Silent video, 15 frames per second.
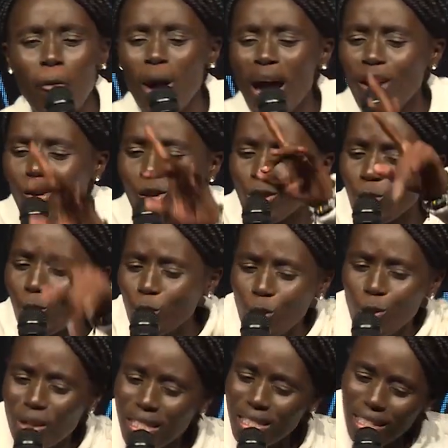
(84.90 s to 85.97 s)
one God who
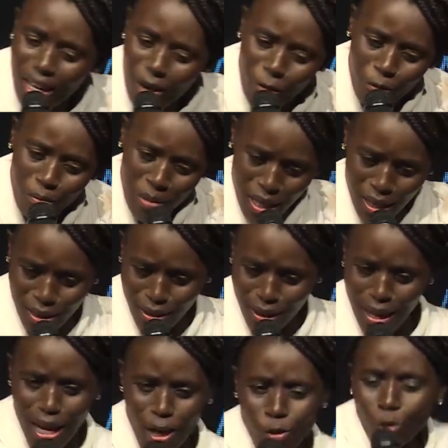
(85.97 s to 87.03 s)
don't save me,
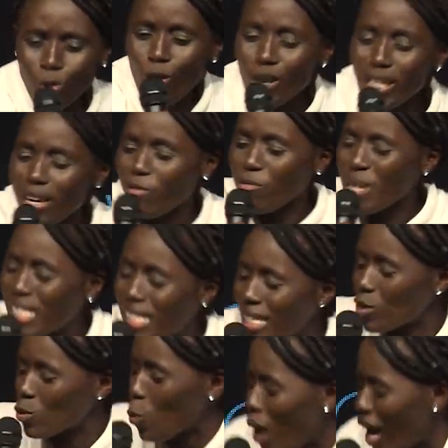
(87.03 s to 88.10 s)
you don't give me
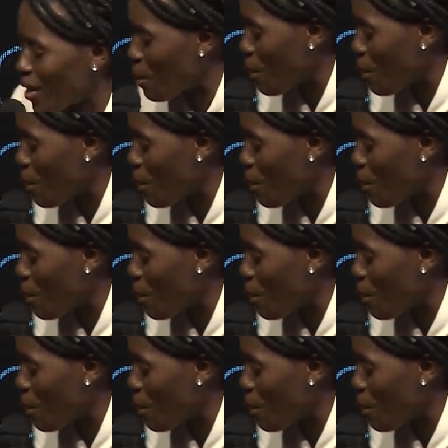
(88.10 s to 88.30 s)
this one